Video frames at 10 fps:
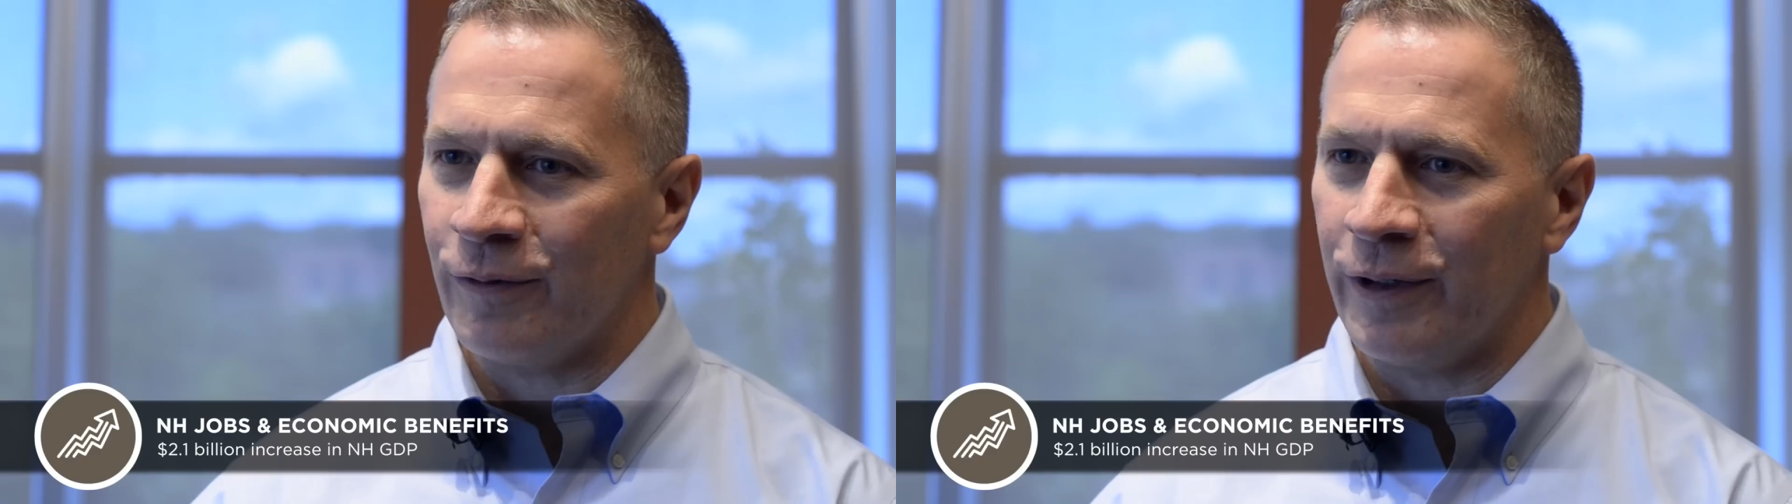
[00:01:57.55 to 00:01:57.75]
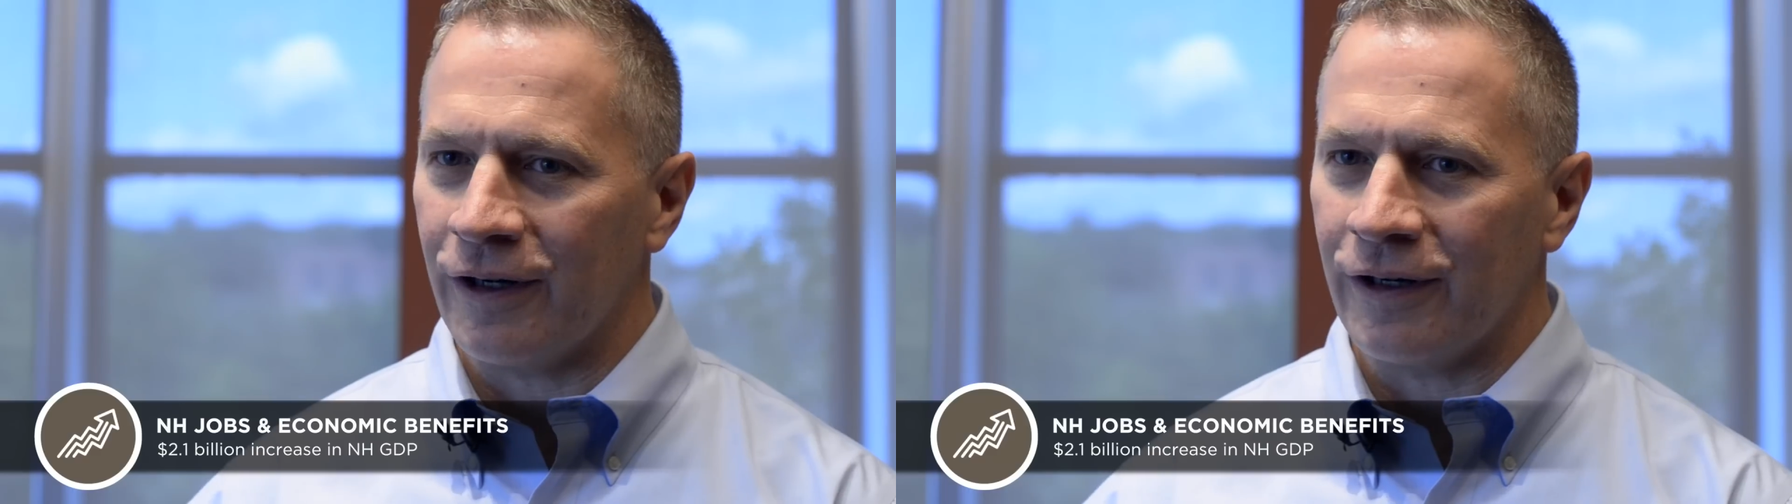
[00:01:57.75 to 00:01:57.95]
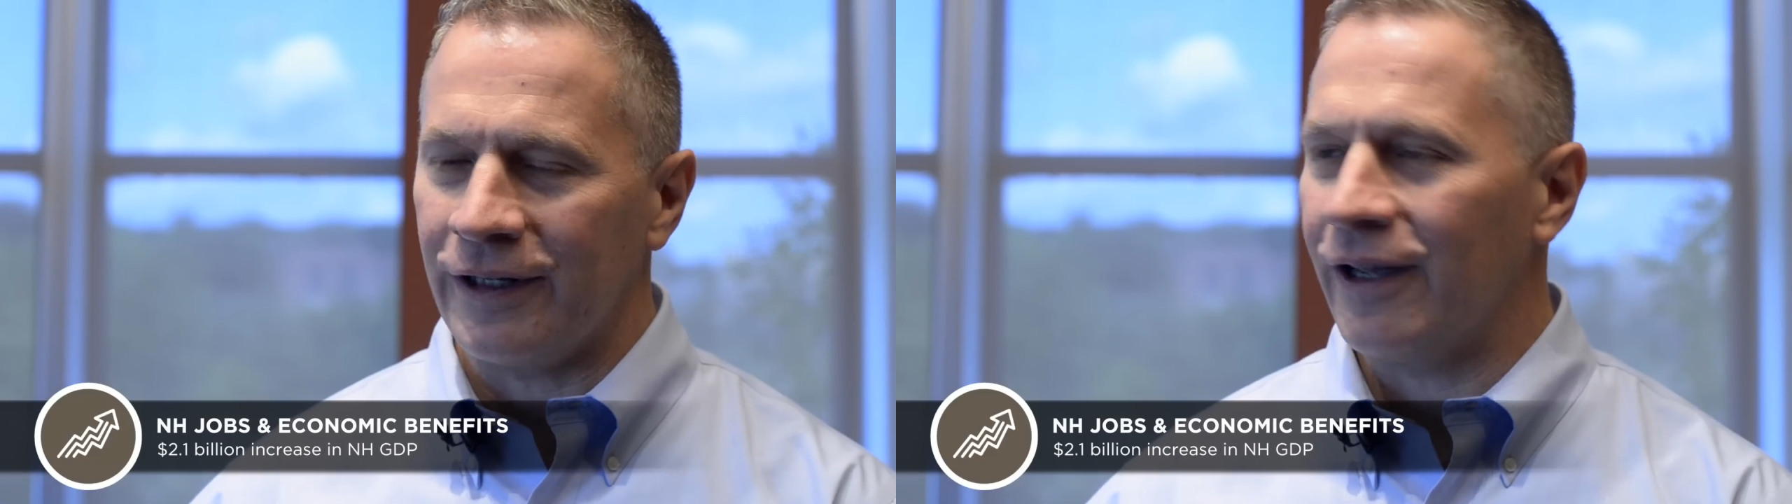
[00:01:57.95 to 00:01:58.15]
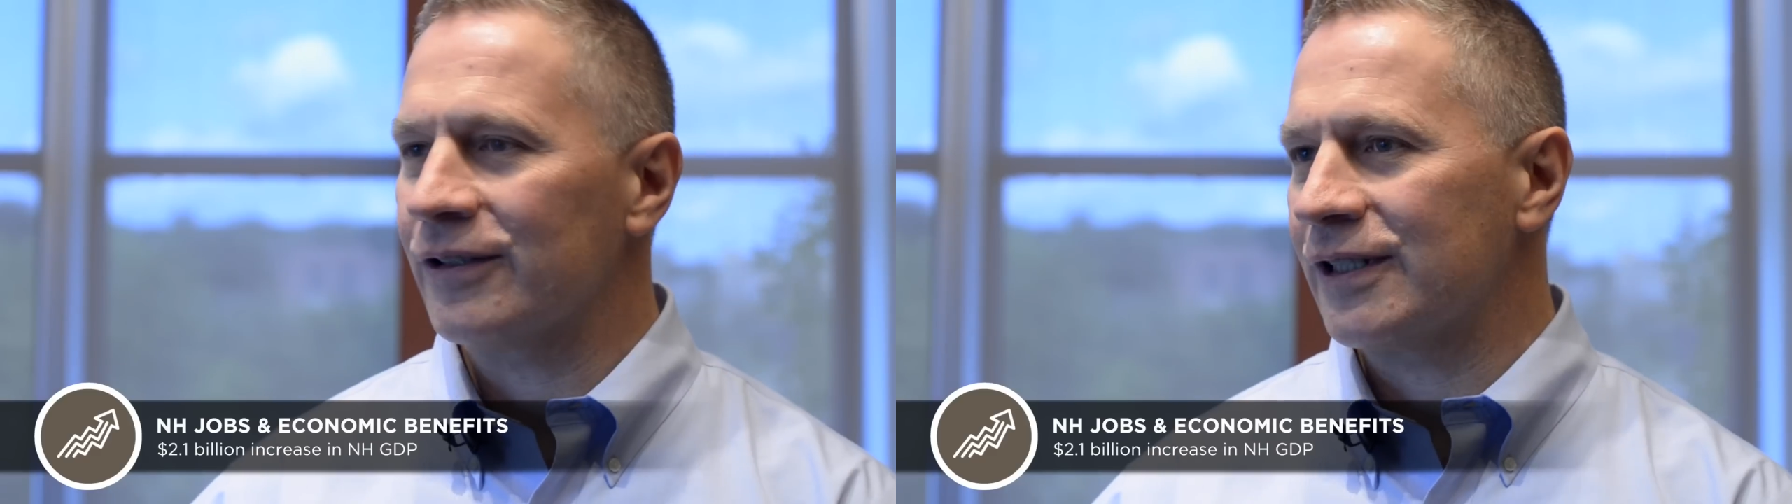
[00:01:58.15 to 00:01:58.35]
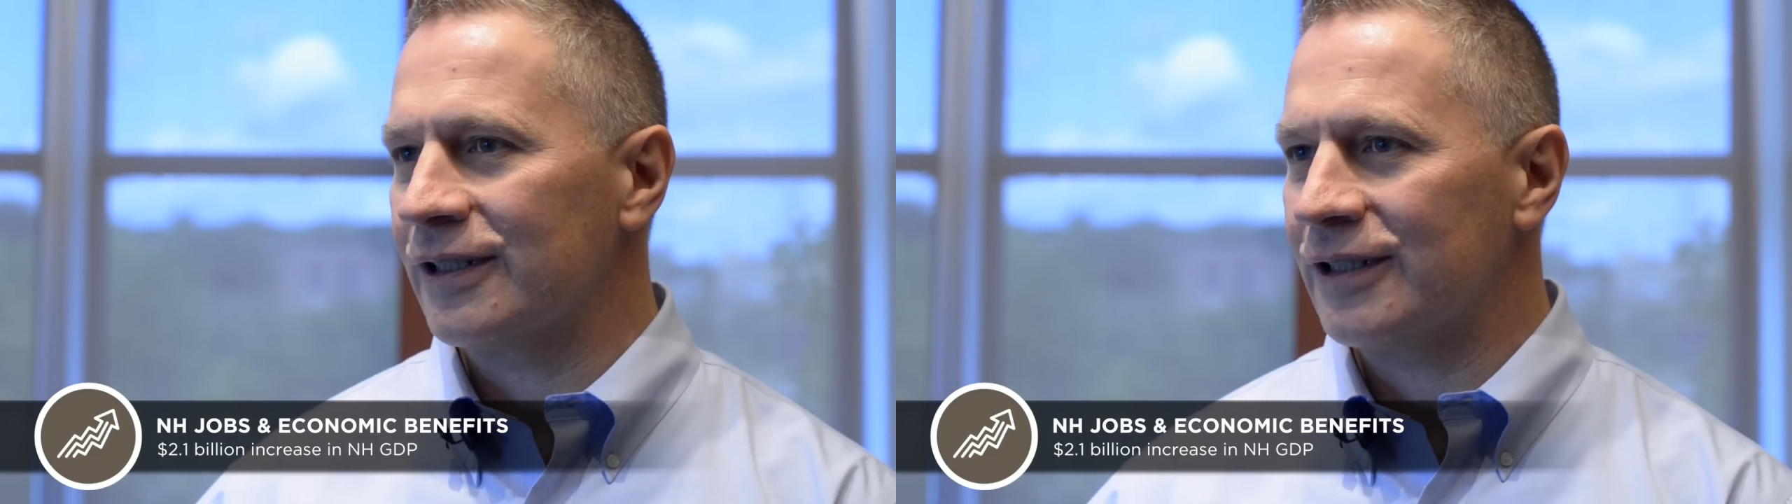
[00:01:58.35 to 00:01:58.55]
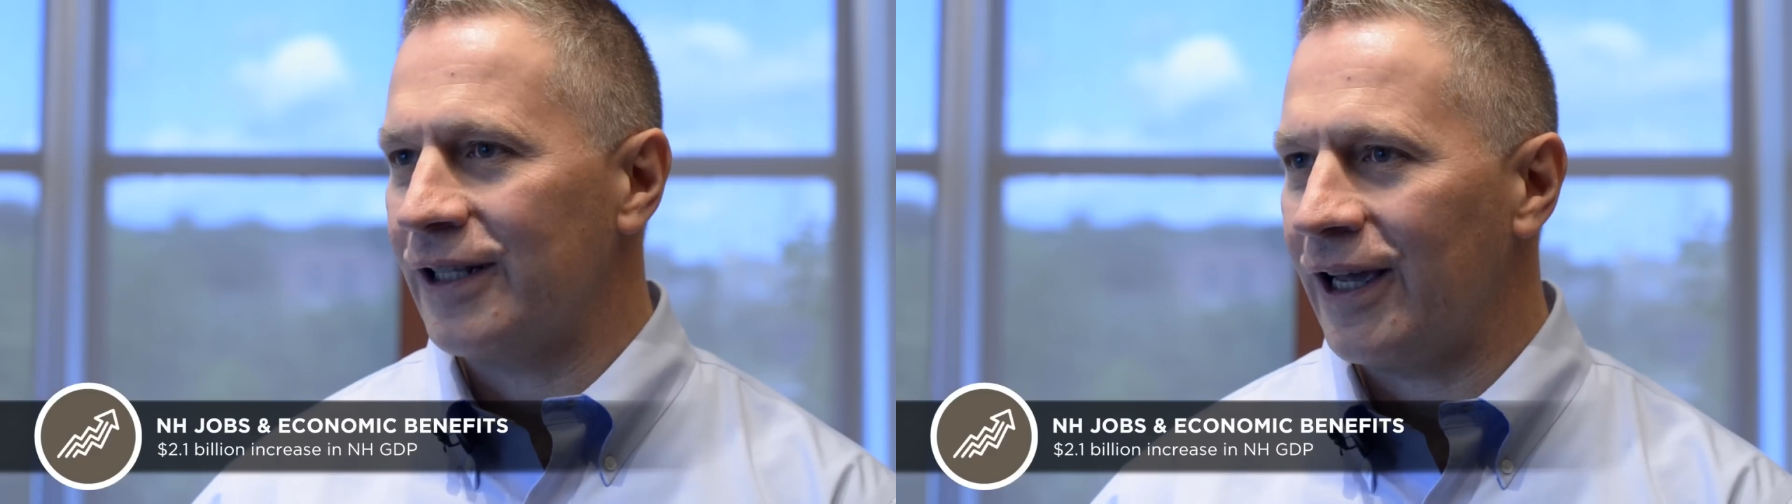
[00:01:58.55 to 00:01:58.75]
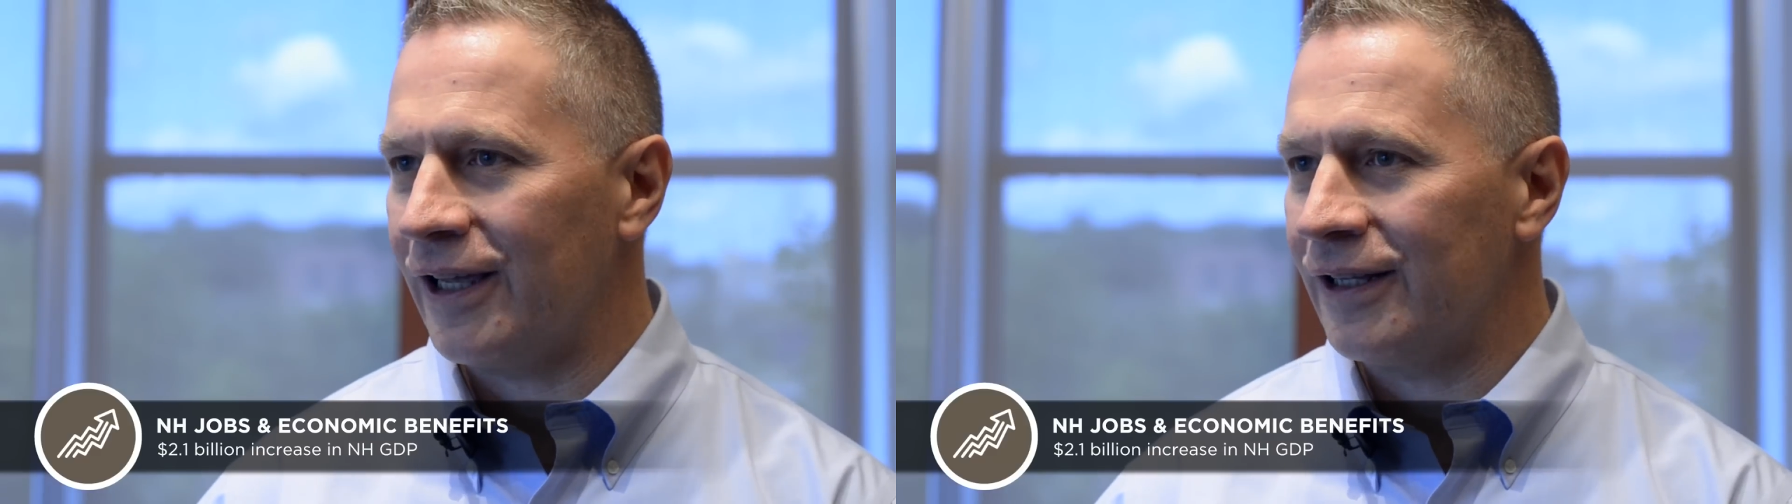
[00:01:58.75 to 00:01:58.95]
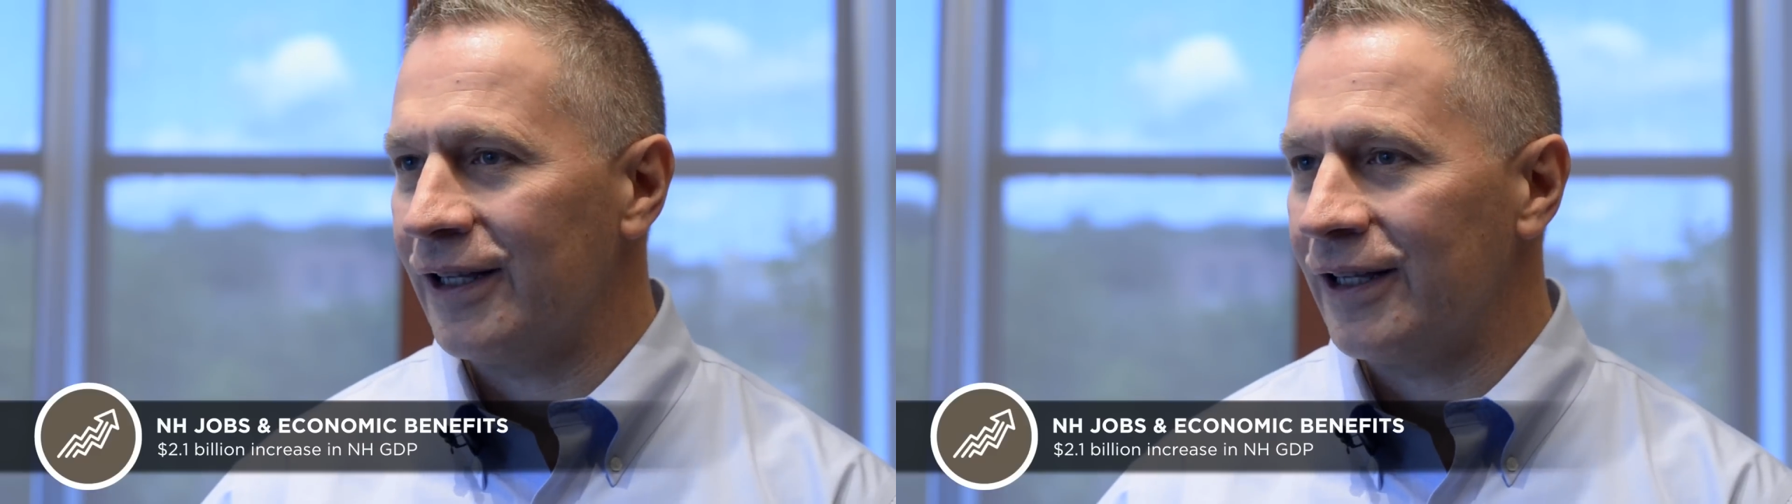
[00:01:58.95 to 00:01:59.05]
we are announcing today